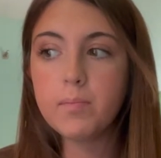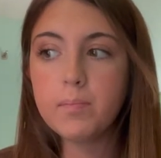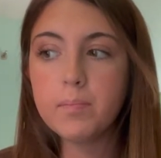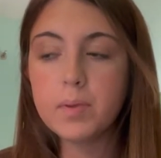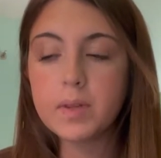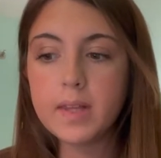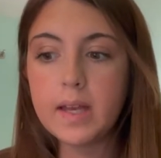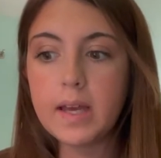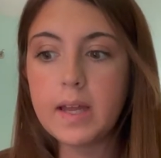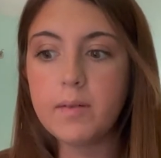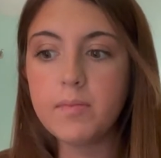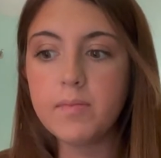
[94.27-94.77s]

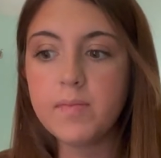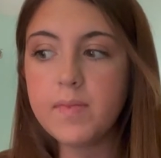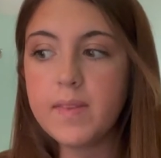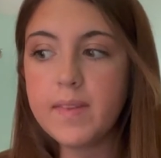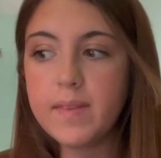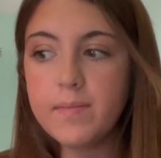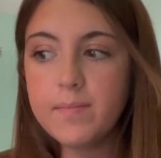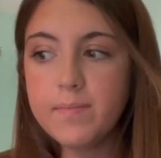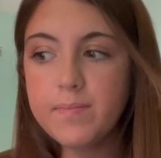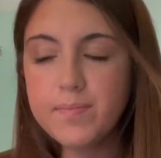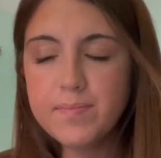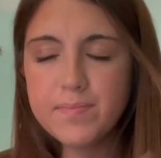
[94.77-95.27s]
But then
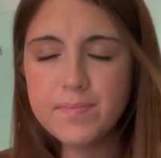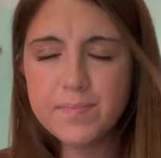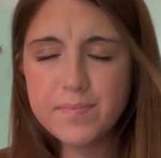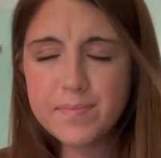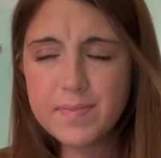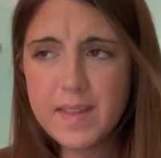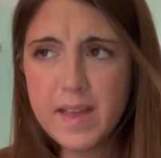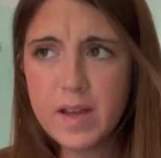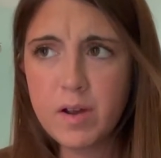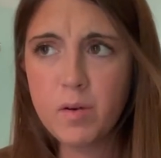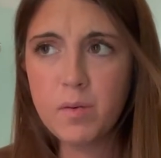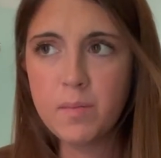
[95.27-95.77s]

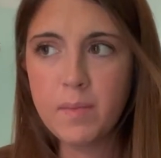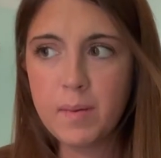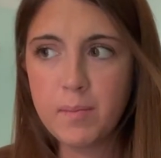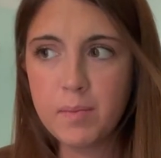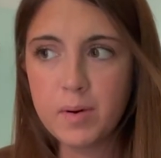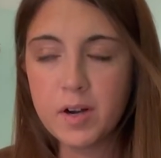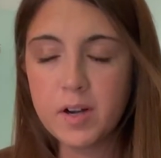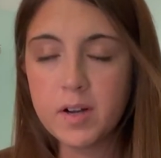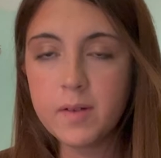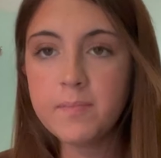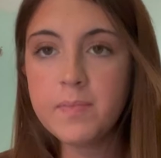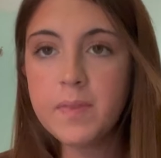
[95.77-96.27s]
I
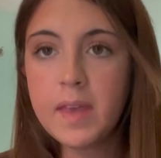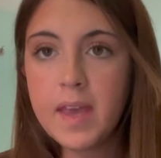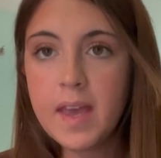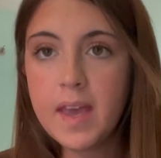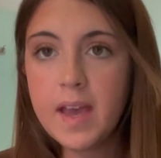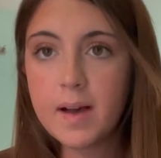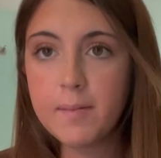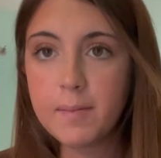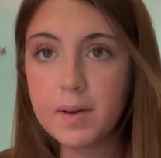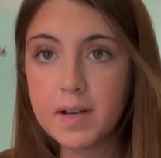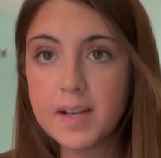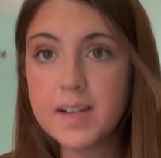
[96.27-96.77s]
remembered
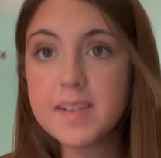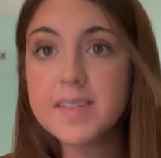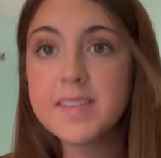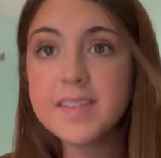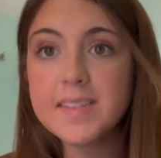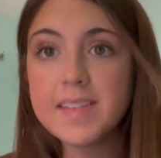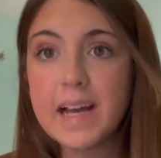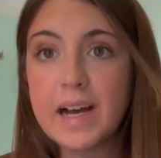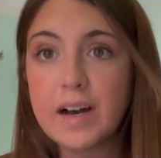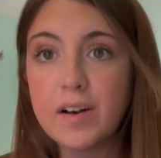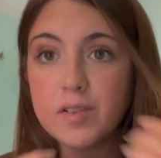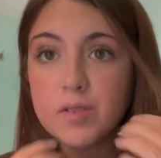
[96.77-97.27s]
at my
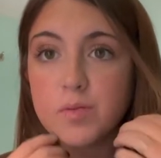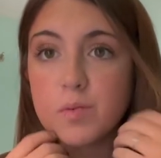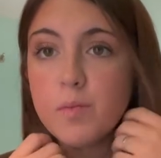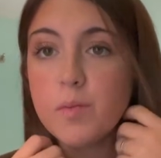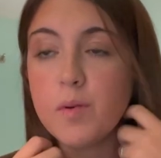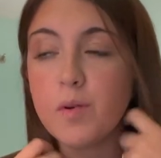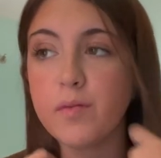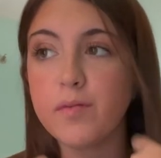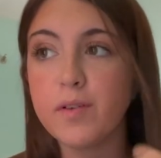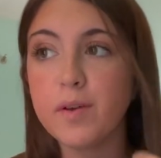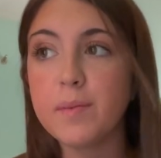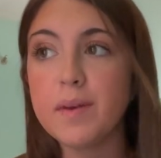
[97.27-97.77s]
cousin's house when
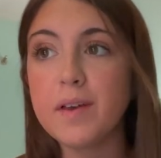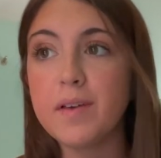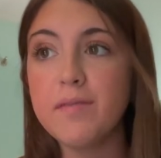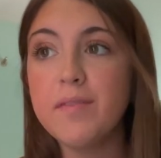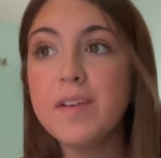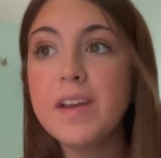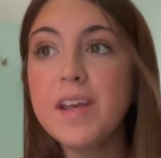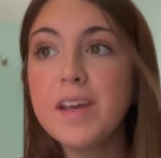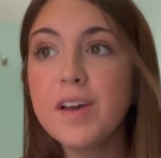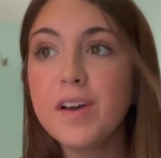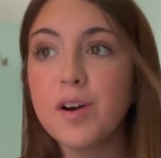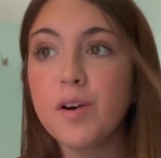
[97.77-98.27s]
we were filming a
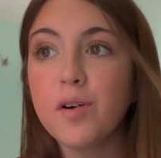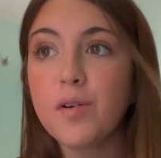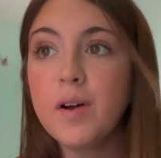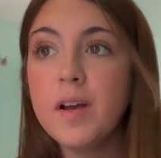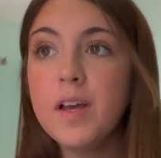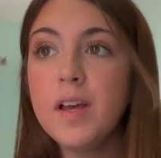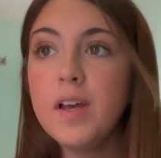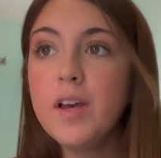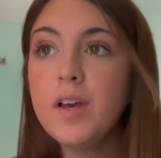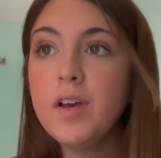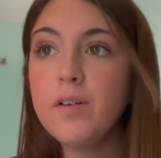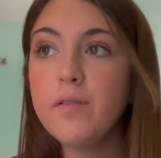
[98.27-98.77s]
video
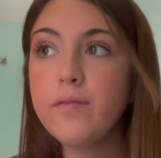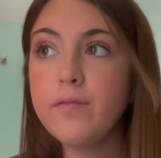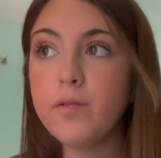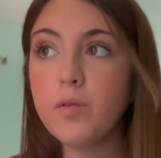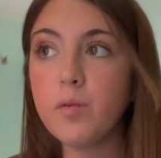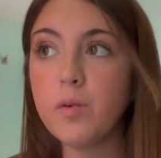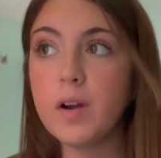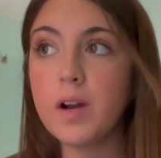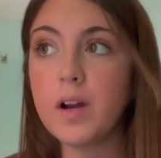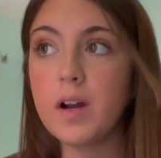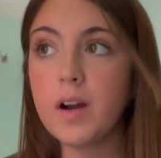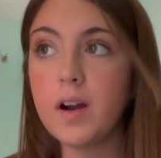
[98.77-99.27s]

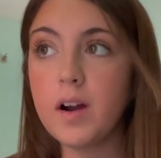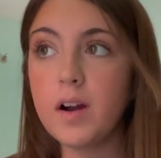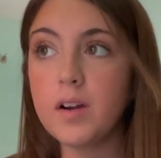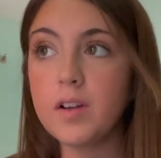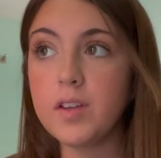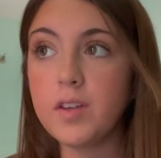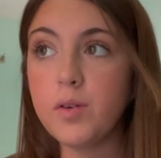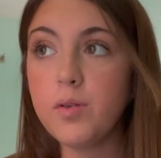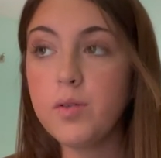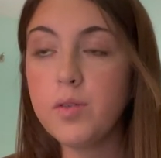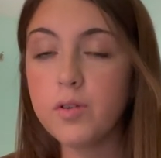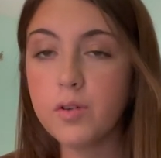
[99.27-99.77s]
for our
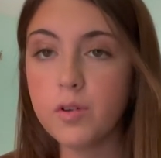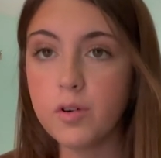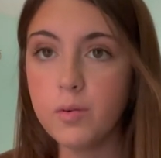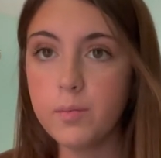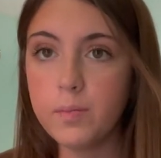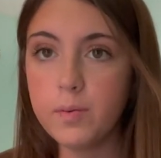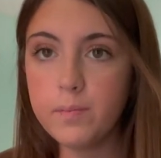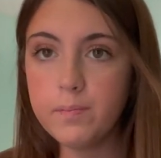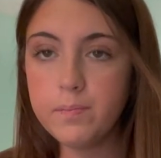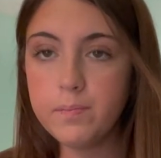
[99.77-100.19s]
youth group